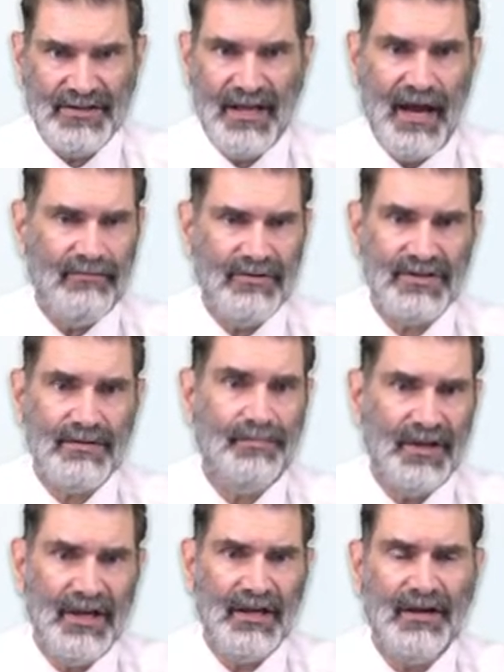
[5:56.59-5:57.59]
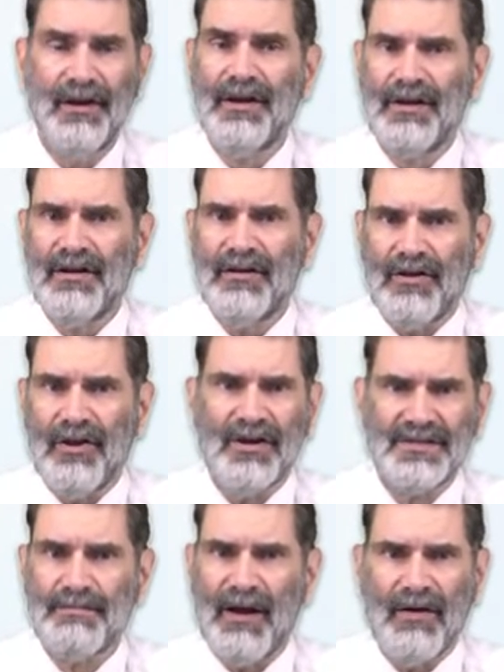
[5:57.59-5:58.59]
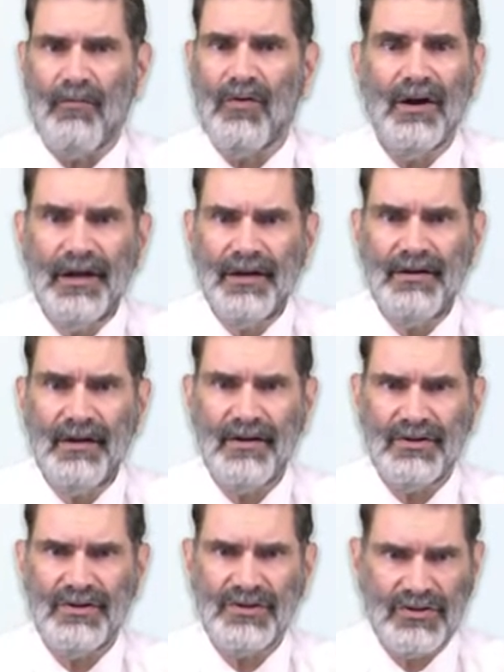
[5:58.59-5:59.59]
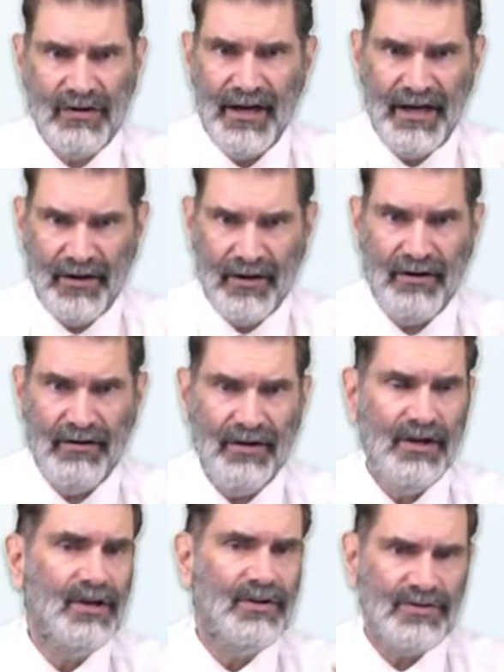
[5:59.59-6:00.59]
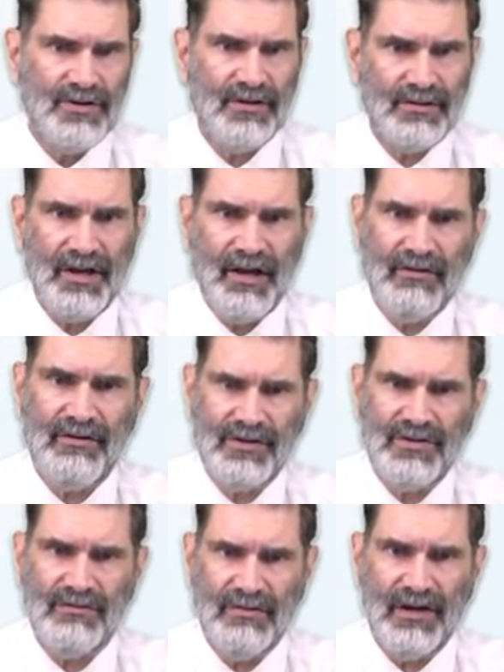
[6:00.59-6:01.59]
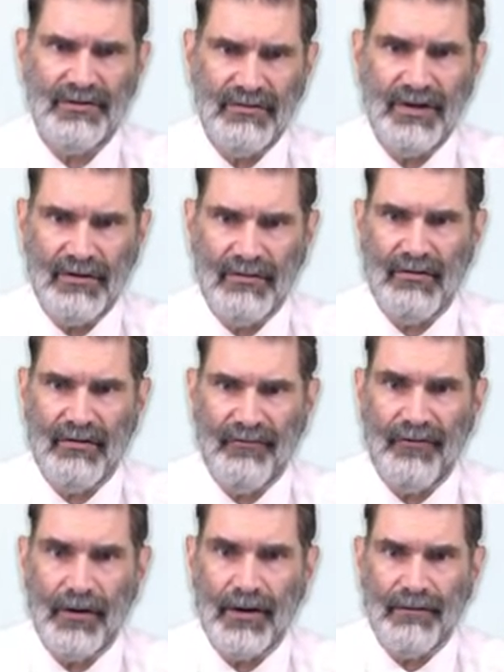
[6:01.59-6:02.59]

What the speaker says: That was a big loss by one trader, took down a 200-year-old firm.